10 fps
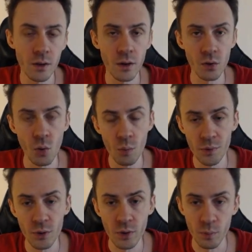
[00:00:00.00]
the room,
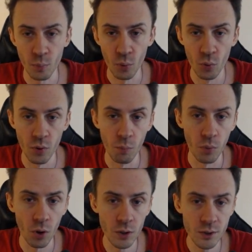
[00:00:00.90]
you can pull the
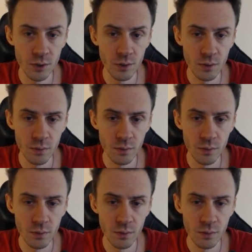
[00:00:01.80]
boss.